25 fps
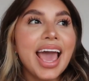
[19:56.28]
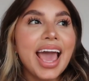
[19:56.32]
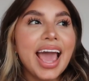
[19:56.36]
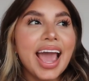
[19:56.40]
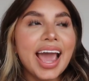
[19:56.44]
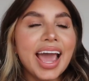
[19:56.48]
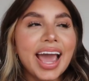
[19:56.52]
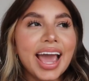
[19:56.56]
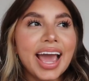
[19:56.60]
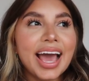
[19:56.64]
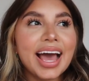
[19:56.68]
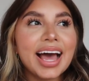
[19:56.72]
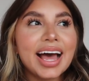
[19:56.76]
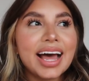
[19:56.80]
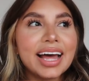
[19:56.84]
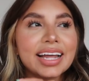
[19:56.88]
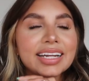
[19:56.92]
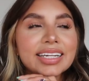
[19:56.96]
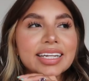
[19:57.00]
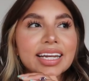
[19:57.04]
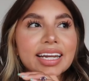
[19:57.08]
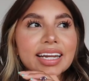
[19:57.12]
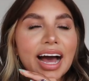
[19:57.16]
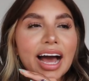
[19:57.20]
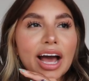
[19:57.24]

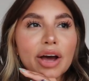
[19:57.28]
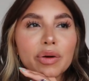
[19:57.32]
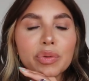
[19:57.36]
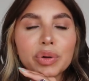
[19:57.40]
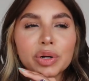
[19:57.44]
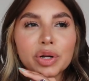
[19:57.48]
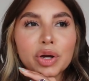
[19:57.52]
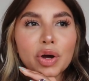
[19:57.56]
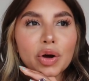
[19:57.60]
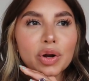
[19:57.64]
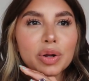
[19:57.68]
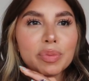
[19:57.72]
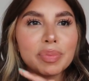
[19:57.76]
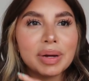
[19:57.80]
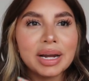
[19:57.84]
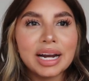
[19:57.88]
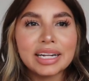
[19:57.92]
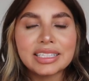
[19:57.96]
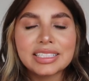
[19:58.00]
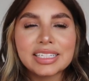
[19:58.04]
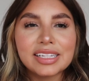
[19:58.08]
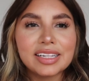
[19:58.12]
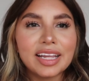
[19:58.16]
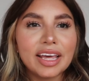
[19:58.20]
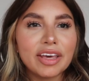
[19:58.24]
And I would go to
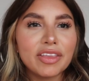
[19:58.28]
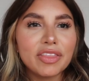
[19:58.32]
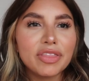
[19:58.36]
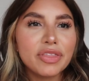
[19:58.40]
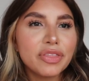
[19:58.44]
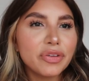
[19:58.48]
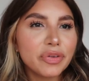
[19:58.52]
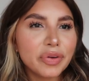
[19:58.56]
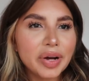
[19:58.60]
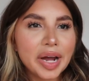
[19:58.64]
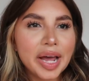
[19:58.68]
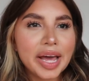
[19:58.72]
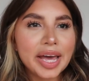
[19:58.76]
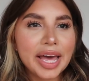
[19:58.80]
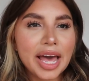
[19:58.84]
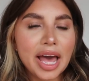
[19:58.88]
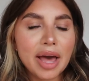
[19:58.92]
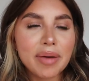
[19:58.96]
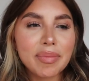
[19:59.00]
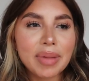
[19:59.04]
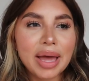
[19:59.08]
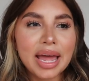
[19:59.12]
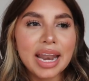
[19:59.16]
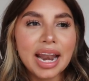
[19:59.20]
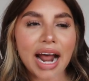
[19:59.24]
bed till like 3
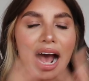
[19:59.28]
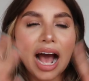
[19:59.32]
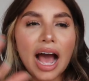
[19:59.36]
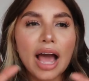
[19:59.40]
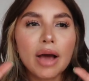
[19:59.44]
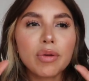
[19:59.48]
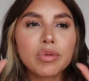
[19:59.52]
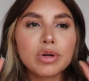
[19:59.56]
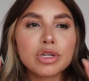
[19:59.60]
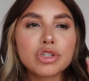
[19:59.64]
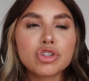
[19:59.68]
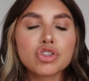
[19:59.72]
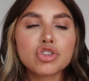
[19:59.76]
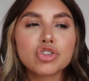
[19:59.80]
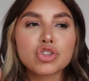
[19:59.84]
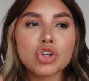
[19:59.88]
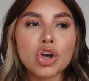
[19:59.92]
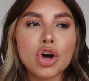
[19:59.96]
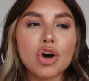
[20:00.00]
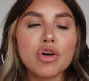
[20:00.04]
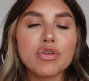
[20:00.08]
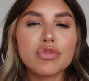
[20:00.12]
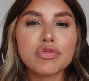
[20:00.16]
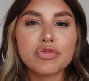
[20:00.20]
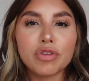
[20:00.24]
a.m. and I was
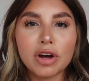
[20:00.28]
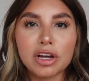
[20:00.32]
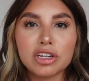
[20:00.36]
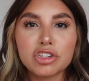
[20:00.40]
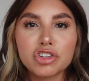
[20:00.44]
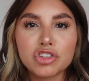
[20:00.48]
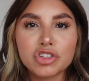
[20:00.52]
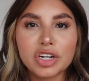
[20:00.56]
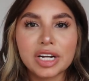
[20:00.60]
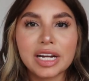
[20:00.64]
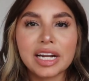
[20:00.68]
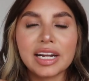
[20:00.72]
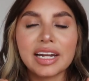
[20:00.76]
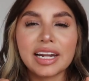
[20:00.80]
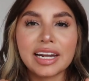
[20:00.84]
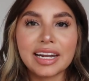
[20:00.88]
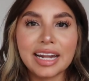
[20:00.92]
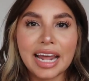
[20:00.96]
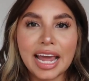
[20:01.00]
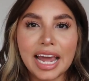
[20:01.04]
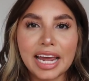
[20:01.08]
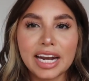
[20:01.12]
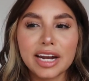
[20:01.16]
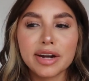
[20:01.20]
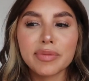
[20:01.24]
so frustrated and
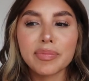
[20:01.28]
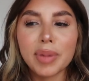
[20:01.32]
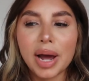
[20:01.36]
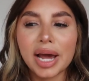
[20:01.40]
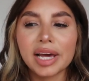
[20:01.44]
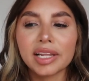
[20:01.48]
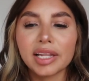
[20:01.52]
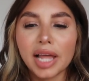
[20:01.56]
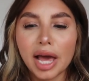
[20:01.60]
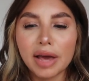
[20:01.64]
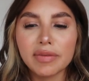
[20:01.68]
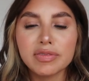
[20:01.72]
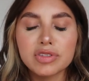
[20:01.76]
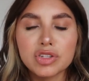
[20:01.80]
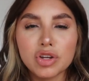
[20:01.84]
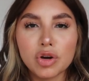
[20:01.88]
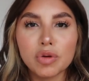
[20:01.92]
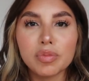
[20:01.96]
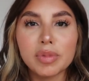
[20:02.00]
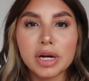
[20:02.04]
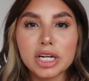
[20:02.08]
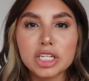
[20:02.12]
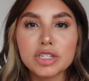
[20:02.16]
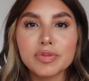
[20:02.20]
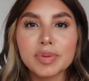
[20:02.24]
hated my life
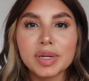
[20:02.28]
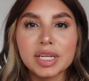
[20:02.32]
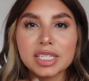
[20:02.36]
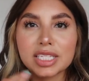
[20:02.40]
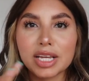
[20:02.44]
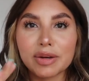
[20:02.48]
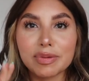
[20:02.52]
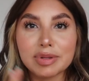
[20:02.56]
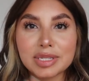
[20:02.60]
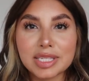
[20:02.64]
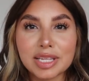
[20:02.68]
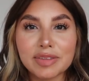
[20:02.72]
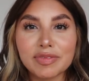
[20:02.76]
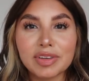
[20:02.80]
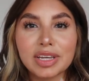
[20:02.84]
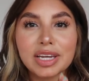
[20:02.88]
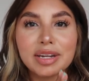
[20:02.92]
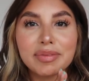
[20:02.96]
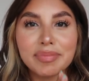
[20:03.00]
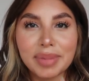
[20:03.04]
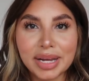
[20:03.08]
so much because I was living in